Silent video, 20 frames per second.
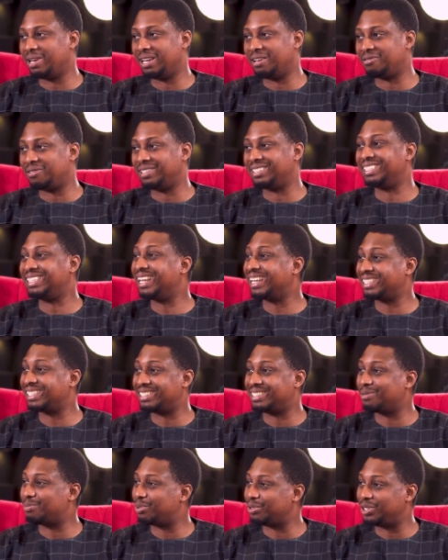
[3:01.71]
to benefit.
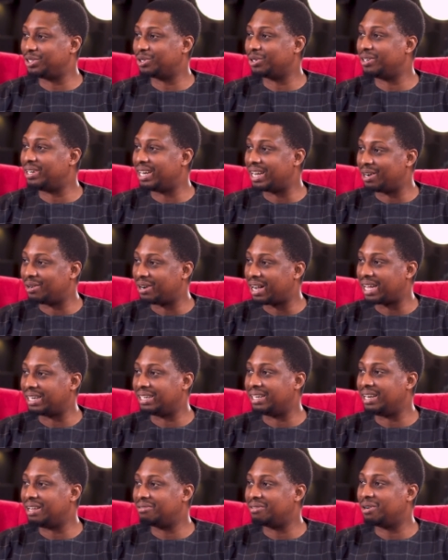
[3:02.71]
That is the position now
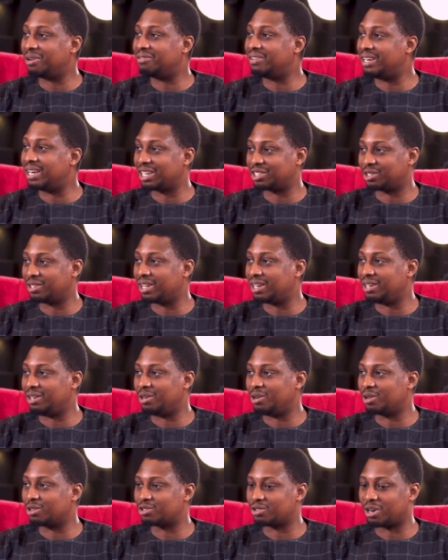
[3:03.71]
at the level of the National
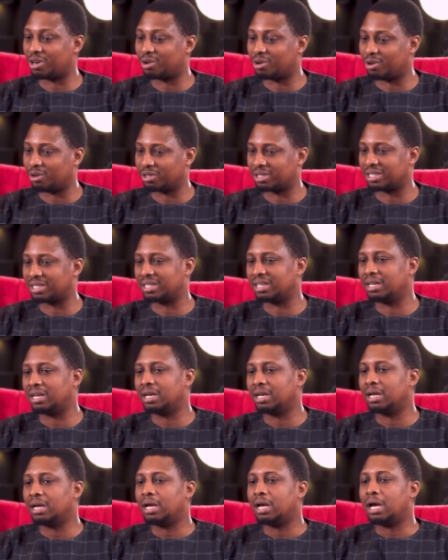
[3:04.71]
Industrial Court.
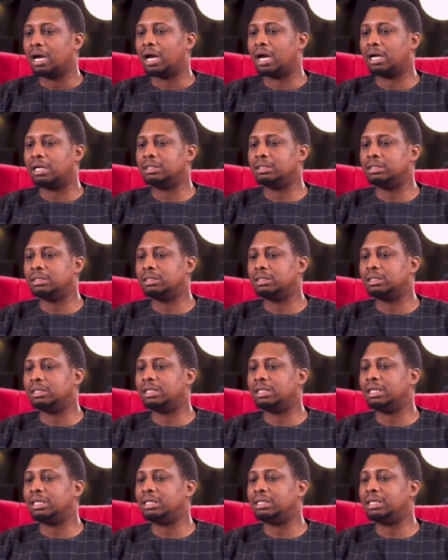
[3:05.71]
And
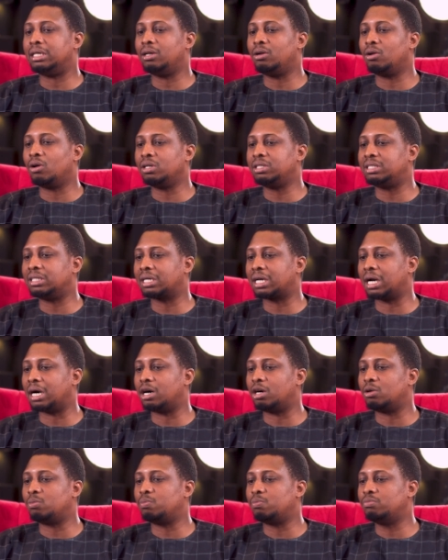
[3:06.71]
the
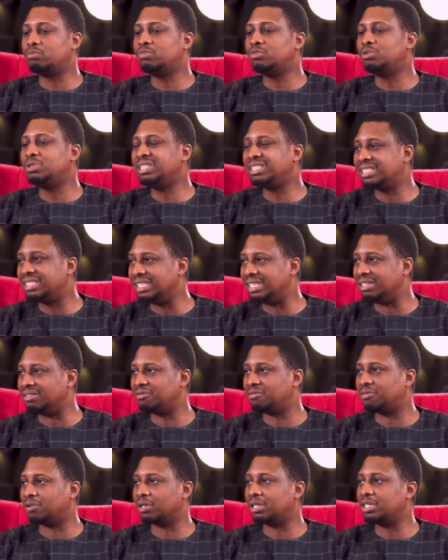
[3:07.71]
logical
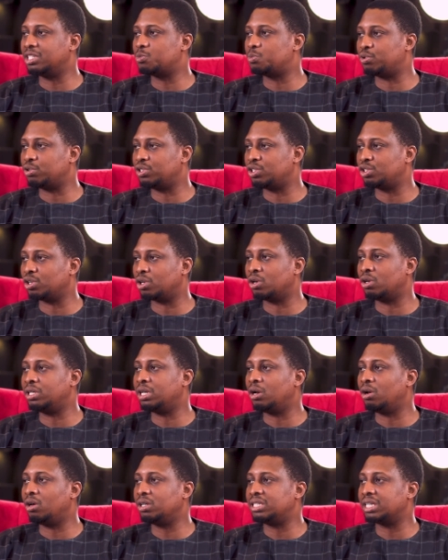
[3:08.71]
reasoning for this position, or
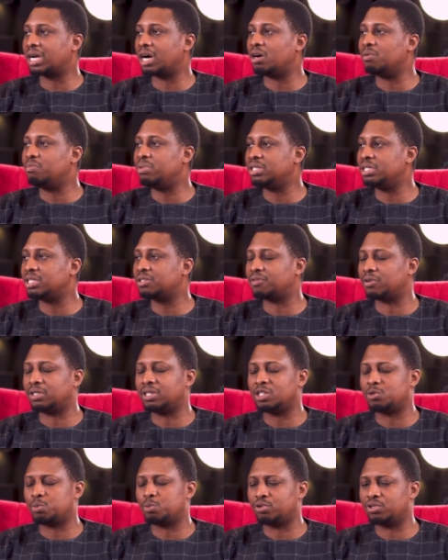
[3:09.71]
the logical basis
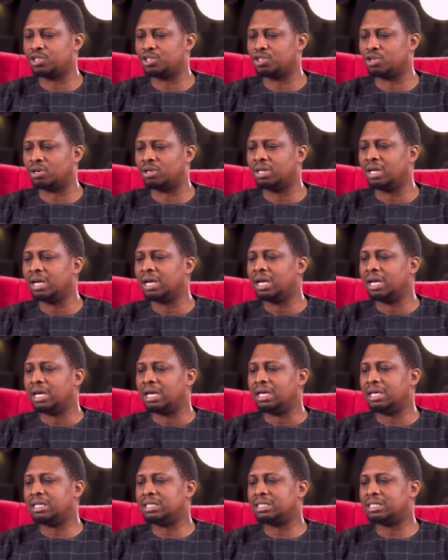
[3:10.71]
for this position,
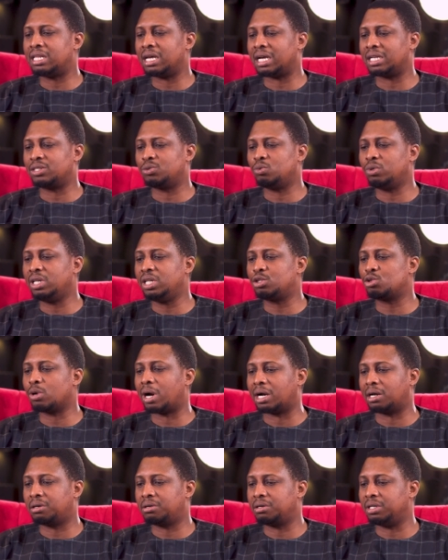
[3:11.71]
is that we need
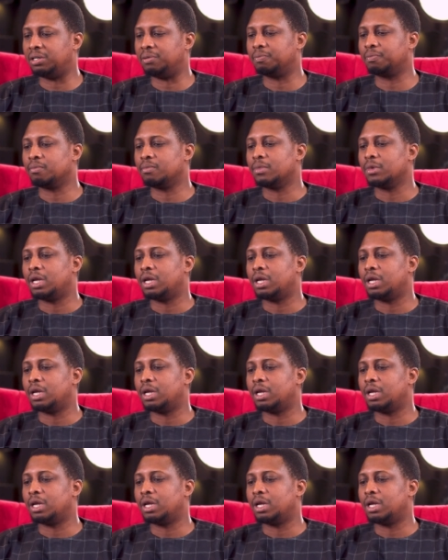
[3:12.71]
to agree